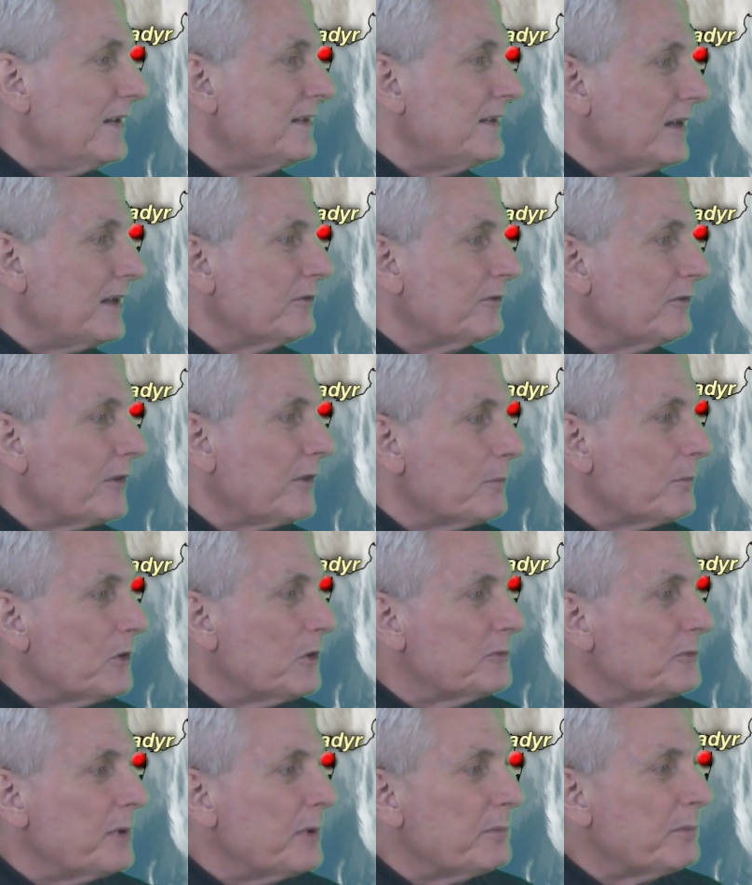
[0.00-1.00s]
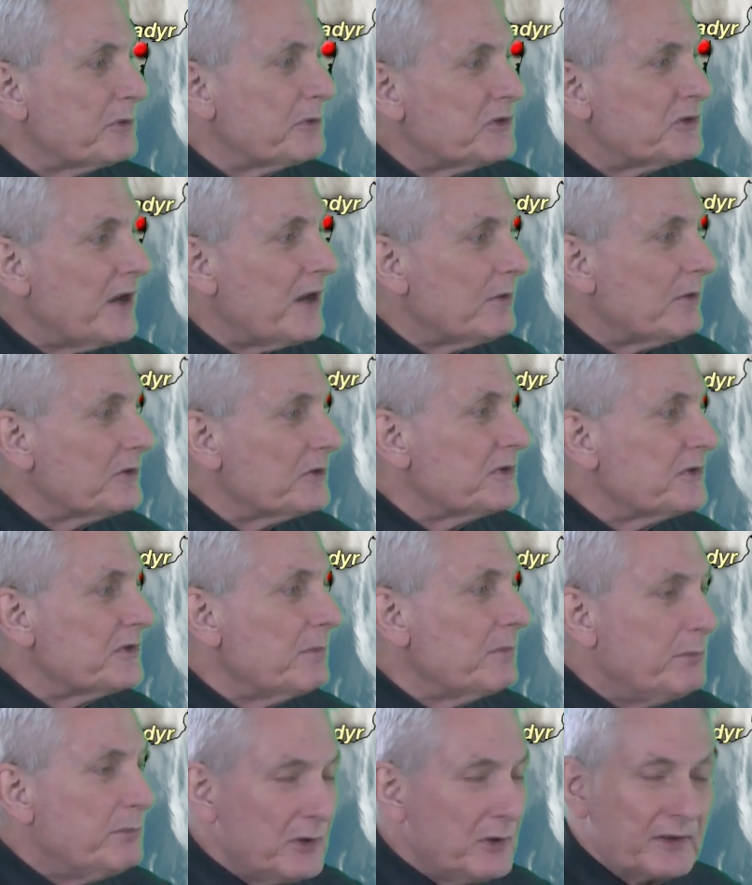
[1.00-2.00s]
ending for the most part, but showers